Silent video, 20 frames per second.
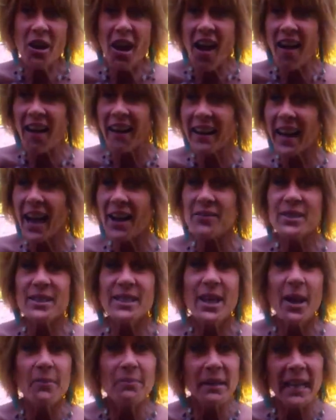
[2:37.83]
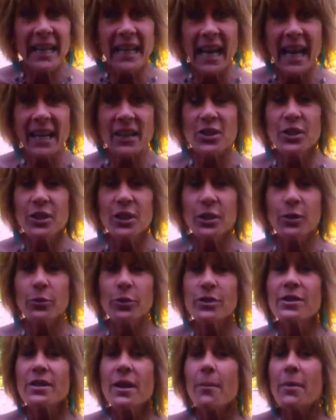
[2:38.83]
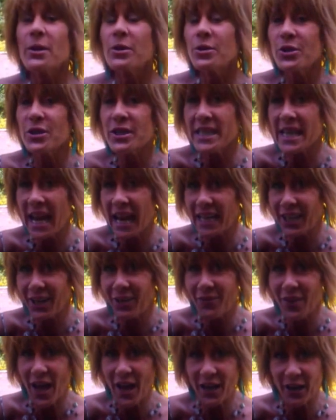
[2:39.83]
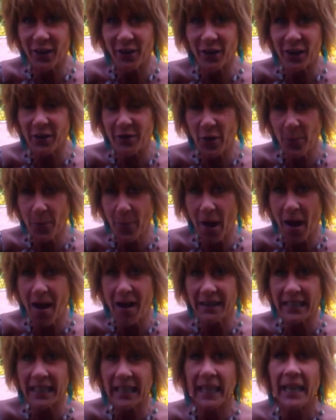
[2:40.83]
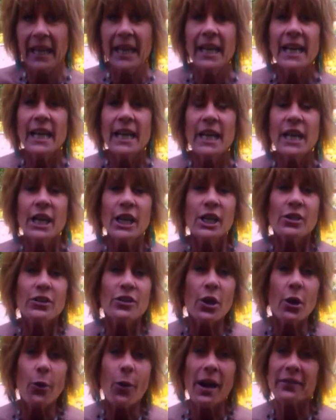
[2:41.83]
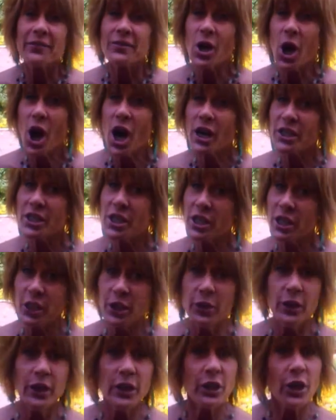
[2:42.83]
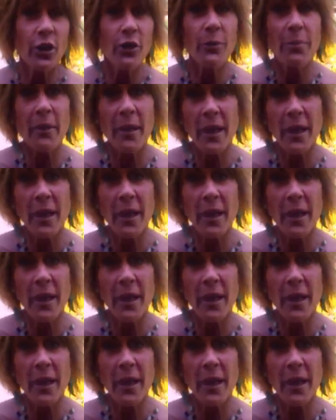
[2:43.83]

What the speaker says: not have some connection or some understanding of that area of our body. So I've talked to you, the